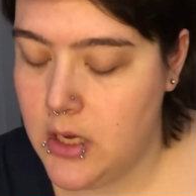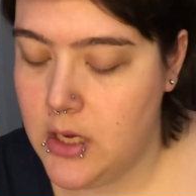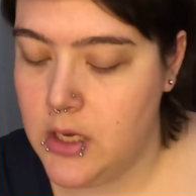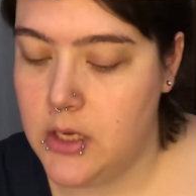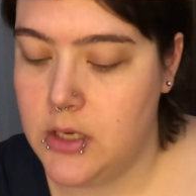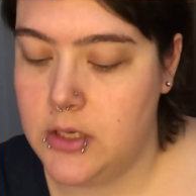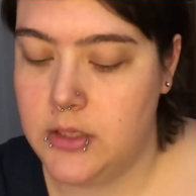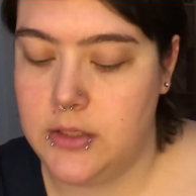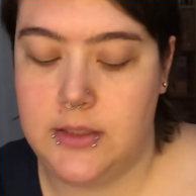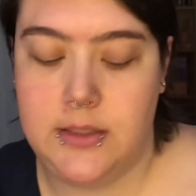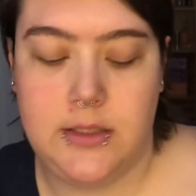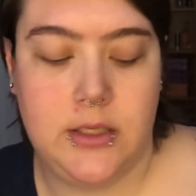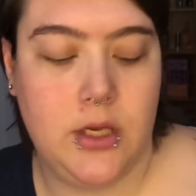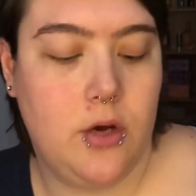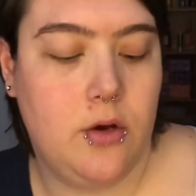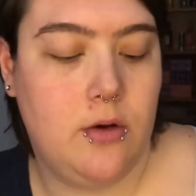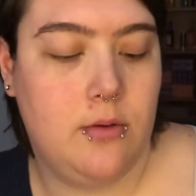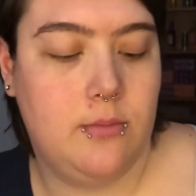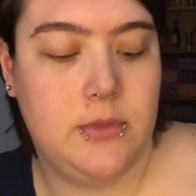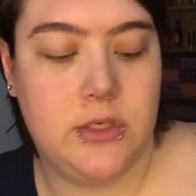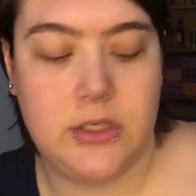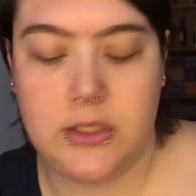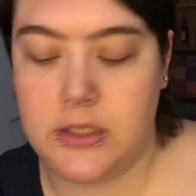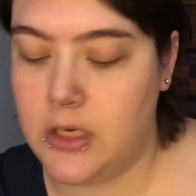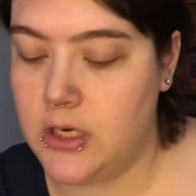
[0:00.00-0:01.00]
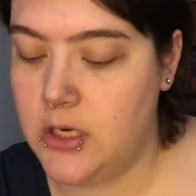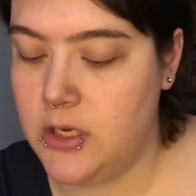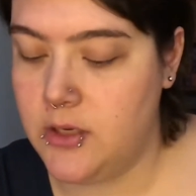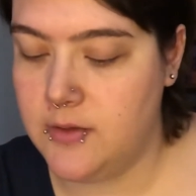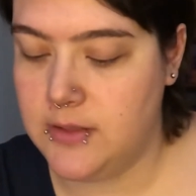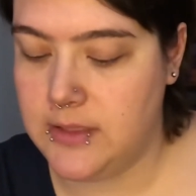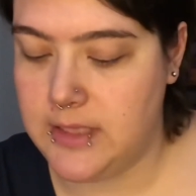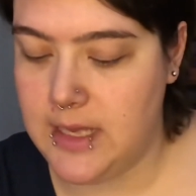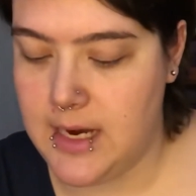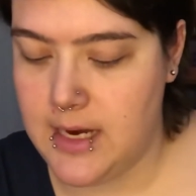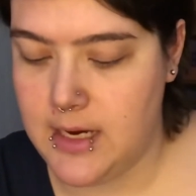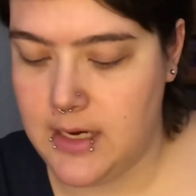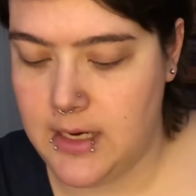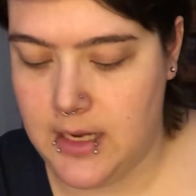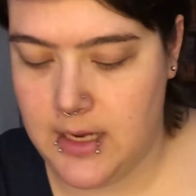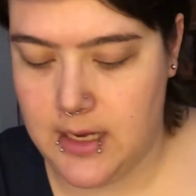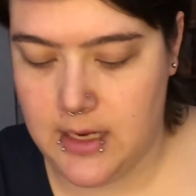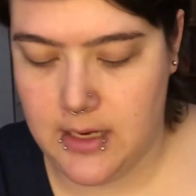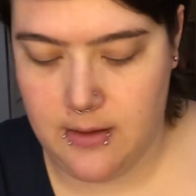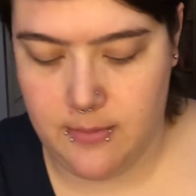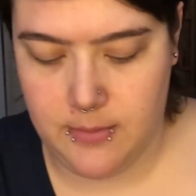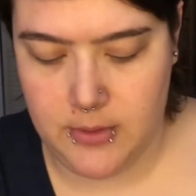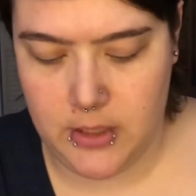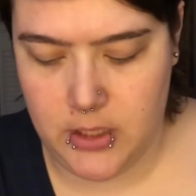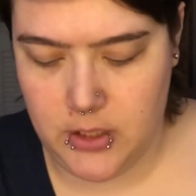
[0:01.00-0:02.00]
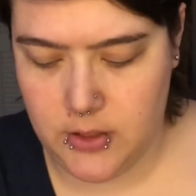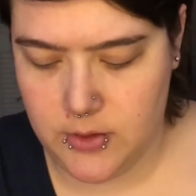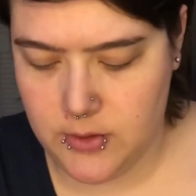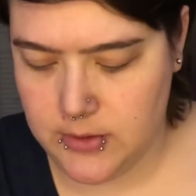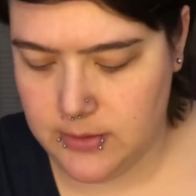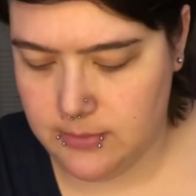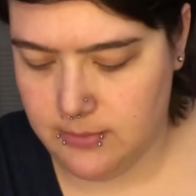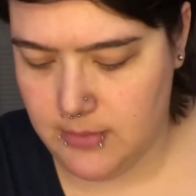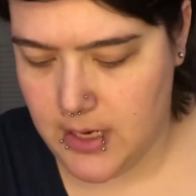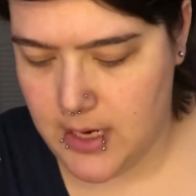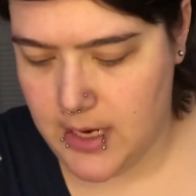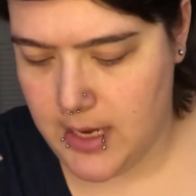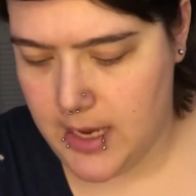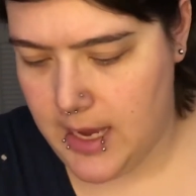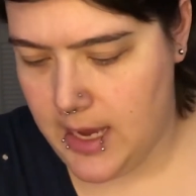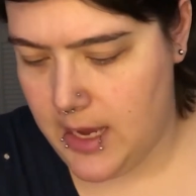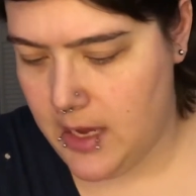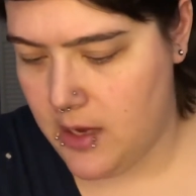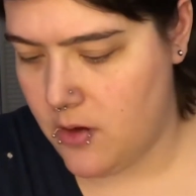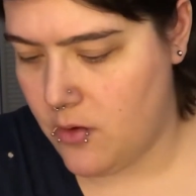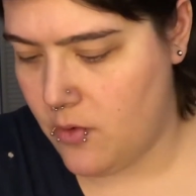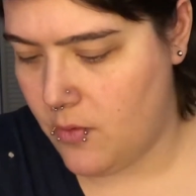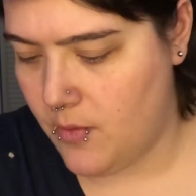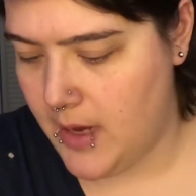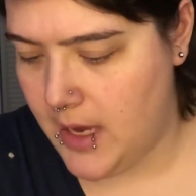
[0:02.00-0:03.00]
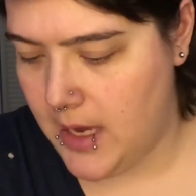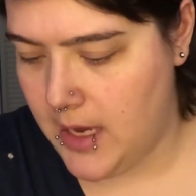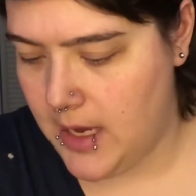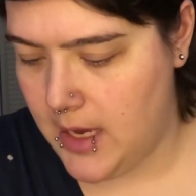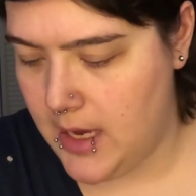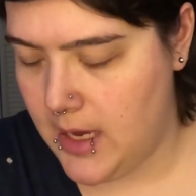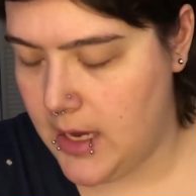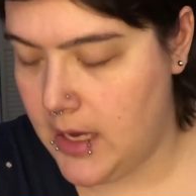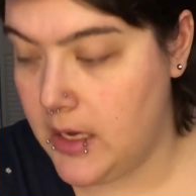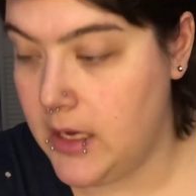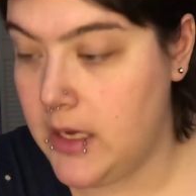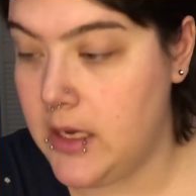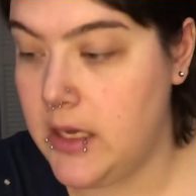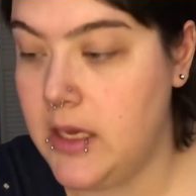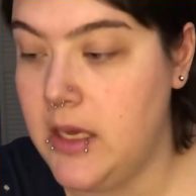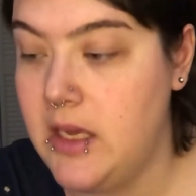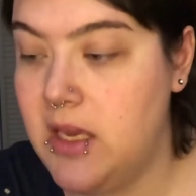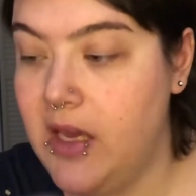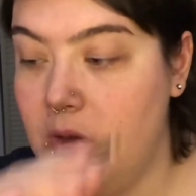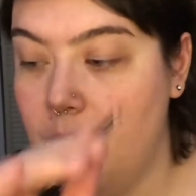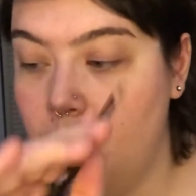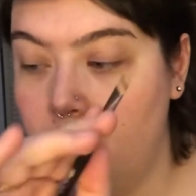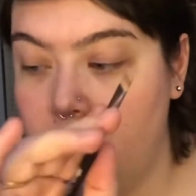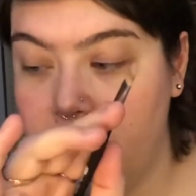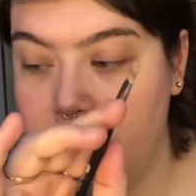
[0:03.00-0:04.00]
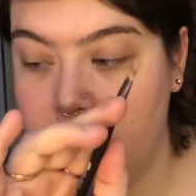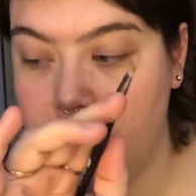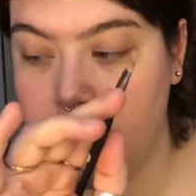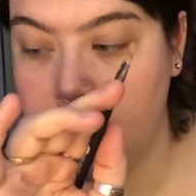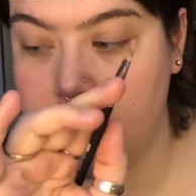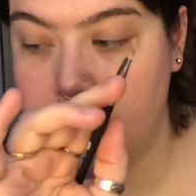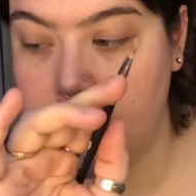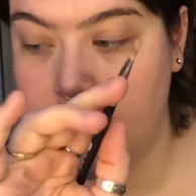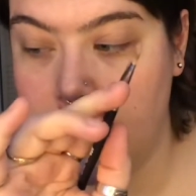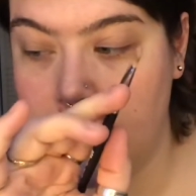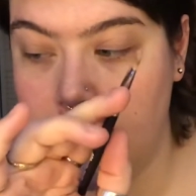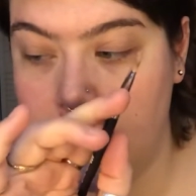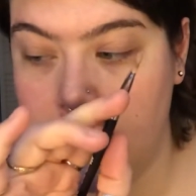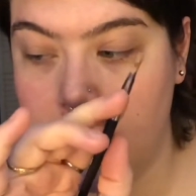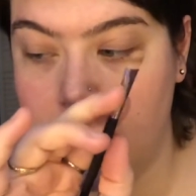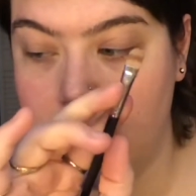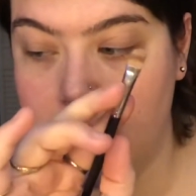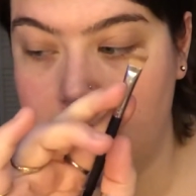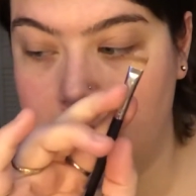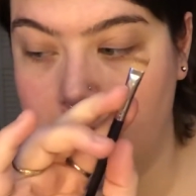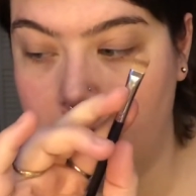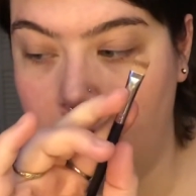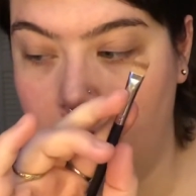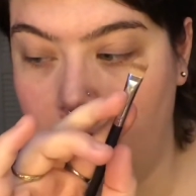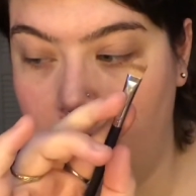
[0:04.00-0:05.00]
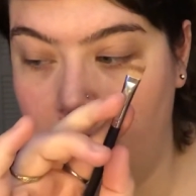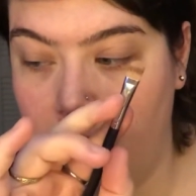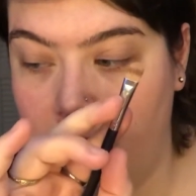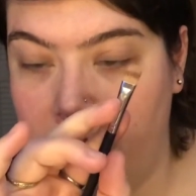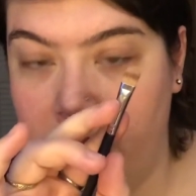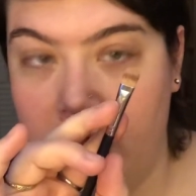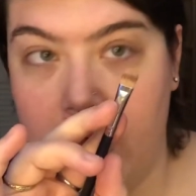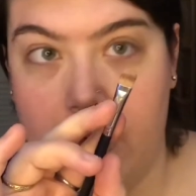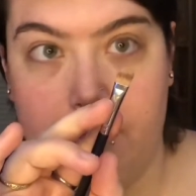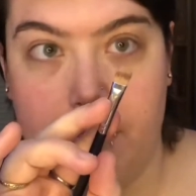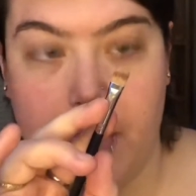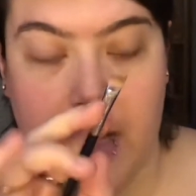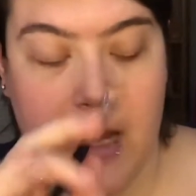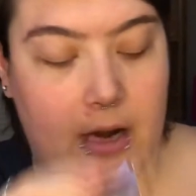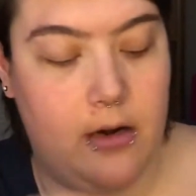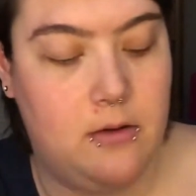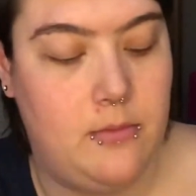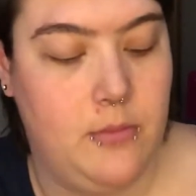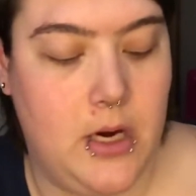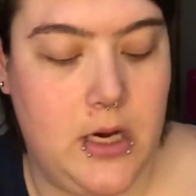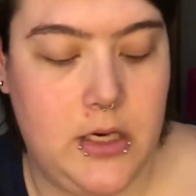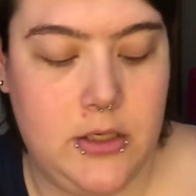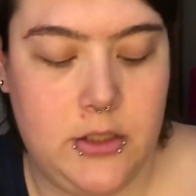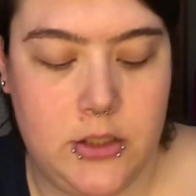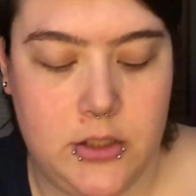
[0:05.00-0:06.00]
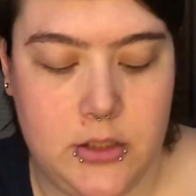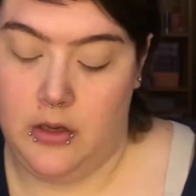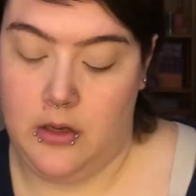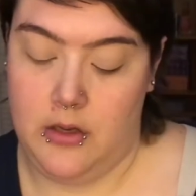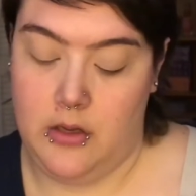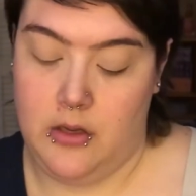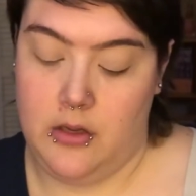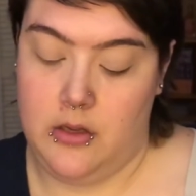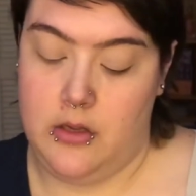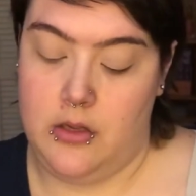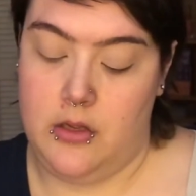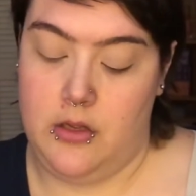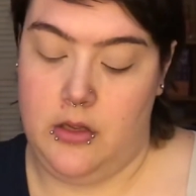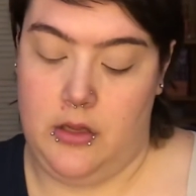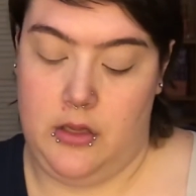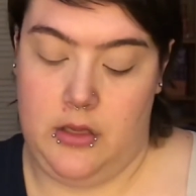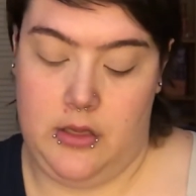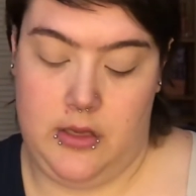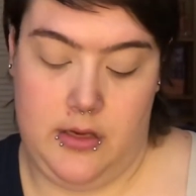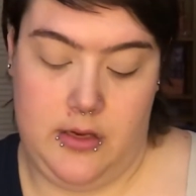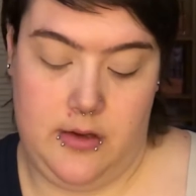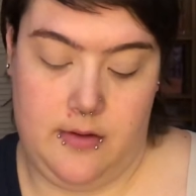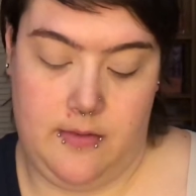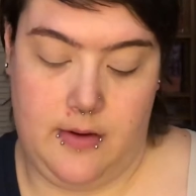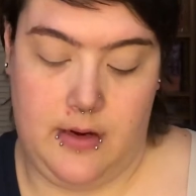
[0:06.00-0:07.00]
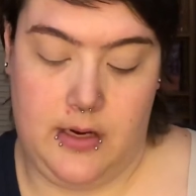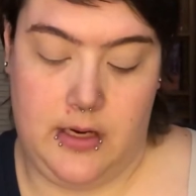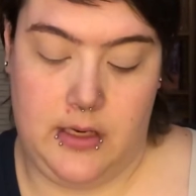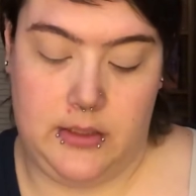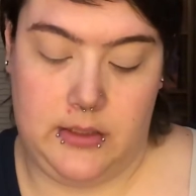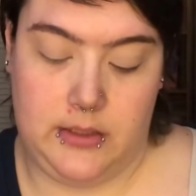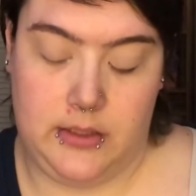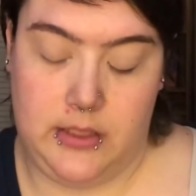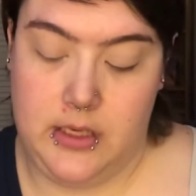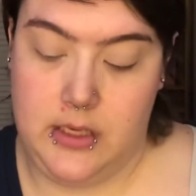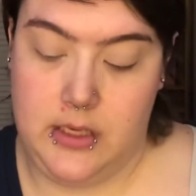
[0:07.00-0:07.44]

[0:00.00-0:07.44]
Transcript: So I'm just going to use that, and I'm going to use my AOA E113. It's just a little flat paddle brush. All right.